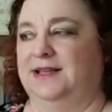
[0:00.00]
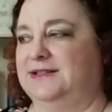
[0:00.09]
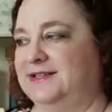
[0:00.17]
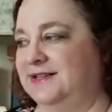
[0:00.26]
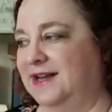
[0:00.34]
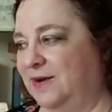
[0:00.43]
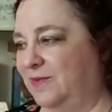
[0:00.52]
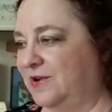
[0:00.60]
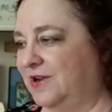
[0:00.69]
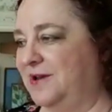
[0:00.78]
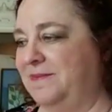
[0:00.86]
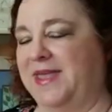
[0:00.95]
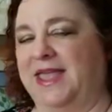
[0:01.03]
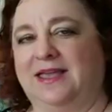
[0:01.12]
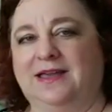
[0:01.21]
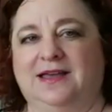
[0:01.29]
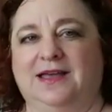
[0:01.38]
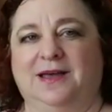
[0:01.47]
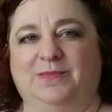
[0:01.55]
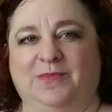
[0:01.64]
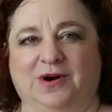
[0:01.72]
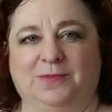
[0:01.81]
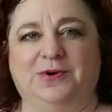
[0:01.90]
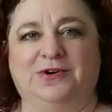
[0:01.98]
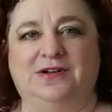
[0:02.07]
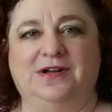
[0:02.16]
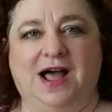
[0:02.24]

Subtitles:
Tonight we're going to make marble